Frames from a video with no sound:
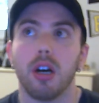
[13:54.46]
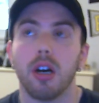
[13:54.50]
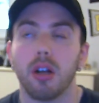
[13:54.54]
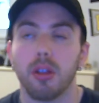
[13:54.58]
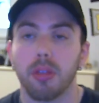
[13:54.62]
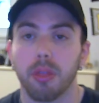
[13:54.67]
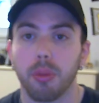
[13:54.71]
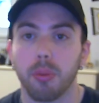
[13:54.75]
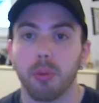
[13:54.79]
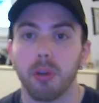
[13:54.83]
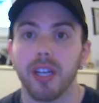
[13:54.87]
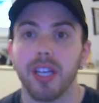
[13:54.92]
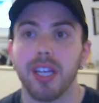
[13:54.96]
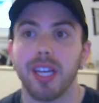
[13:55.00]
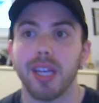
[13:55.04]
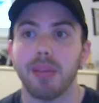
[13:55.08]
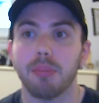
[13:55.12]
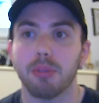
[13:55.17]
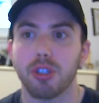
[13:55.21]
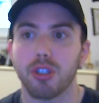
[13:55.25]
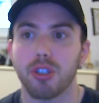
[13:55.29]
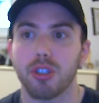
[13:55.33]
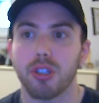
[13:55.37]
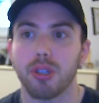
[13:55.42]
Three-game
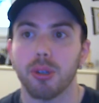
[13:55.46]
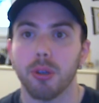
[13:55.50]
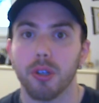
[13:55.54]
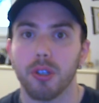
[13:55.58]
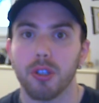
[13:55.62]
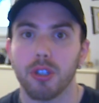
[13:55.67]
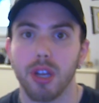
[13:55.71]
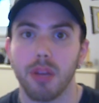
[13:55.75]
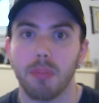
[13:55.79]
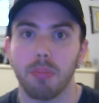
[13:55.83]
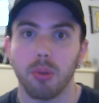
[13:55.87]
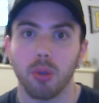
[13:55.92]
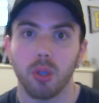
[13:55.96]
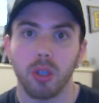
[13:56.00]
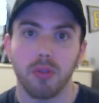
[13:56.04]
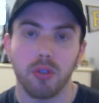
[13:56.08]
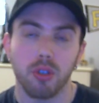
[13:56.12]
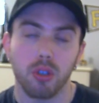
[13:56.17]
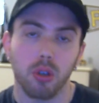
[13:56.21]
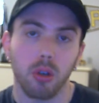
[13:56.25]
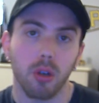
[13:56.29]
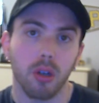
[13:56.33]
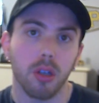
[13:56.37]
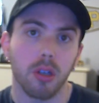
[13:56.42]
series, I believe,
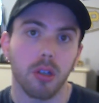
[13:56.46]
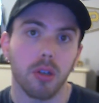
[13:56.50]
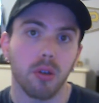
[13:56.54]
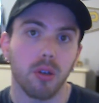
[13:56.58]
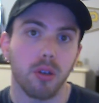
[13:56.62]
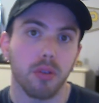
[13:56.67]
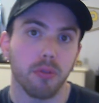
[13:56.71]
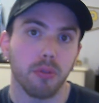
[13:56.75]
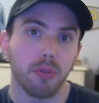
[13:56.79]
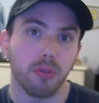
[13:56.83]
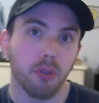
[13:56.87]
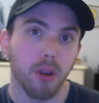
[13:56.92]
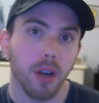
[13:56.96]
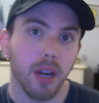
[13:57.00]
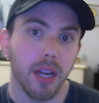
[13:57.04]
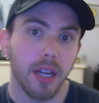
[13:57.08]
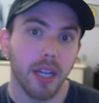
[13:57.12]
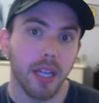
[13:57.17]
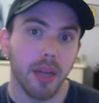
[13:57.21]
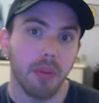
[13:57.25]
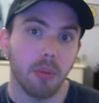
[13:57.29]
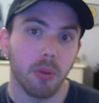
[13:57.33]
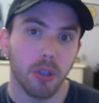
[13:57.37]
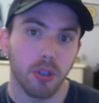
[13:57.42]
starting on
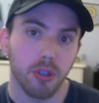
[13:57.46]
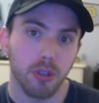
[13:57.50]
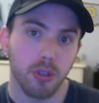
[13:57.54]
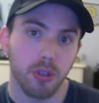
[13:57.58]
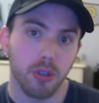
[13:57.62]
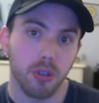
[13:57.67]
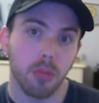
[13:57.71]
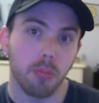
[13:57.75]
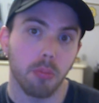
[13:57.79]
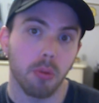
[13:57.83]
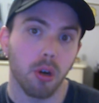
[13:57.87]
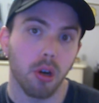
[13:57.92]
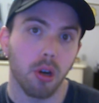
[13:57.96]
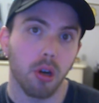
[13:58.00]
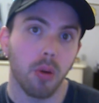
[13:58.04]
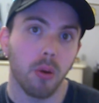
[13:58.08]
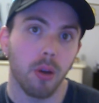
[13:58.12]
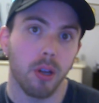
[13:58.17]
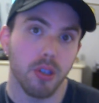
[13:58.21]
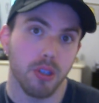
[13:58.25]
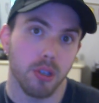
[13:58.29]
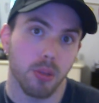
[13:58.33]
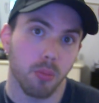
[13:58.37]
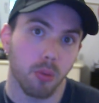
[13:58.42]
Friday, which is tomorrow
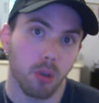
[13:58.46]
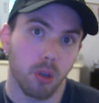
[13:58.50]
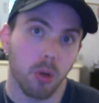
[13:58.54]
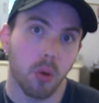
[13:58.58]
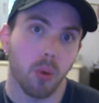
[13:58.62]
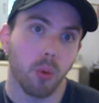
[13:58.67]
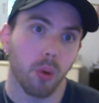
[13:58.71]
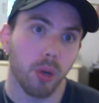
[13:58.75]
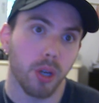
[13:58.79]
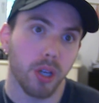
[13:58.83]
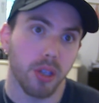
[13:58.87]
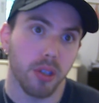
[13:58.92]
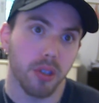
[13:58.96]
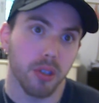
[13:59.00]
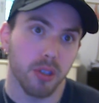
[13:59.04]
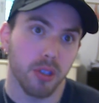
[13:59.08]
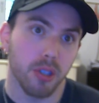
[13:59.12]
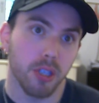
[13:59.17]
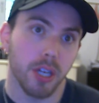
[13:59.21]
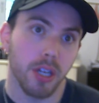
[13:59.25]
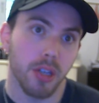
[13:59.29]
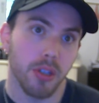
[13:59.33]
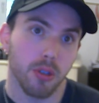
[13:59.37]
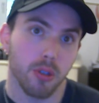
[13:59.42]
as I'm recording this,
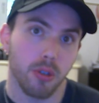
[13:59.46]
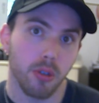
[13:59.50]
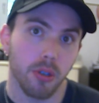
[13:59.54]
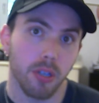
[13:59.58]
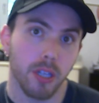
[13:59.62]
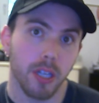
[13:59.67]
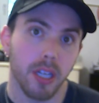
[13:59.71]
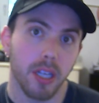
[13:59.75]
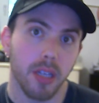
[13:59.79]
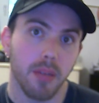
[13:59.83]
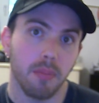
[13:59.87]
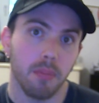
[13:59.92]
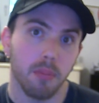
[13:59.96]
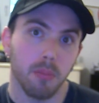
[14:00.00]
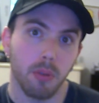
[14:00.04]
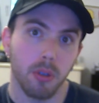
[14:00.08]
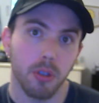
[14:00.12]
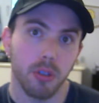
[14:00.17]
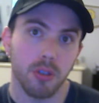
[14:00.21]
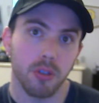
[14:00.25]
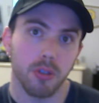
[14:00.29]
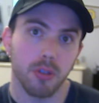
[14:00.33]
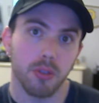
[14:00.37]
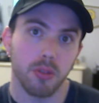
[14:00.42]
yesterday,
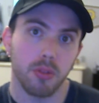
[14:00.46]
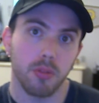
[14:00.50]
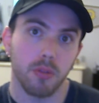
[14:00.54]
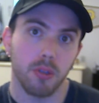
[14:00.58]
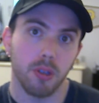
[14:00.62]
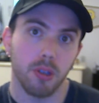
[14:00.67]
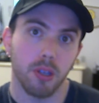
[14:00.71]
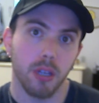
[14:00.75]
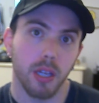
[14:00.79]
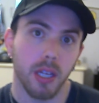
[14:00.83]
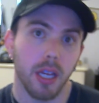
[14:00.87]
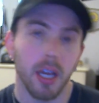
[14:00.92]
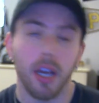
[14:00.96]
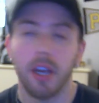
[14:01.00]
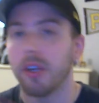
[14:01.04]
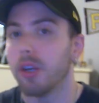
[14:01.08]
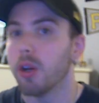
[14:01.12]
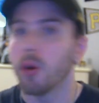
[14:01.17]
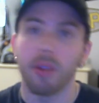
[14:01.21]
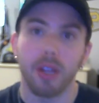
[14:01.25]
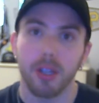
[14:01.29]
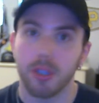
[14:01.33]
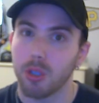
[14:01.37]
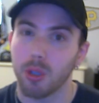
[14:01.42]
which is today. I
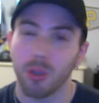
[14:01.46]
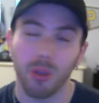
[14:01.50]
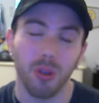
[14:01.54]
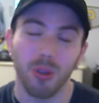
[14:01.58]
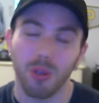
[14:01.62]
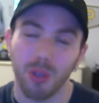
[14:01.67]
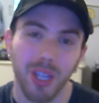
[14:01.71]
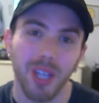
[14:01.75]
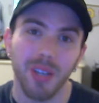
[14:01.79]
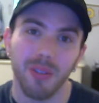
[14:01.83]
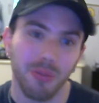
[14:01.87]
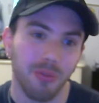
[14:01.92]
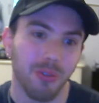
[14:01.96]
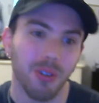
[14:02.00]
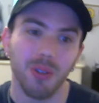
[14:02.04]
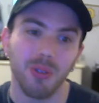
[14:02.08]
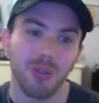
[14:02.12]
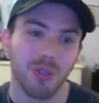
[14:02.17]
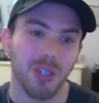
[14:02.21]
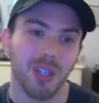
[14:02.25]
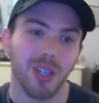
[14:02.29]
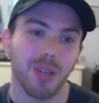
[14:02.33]
know that's a little confusing.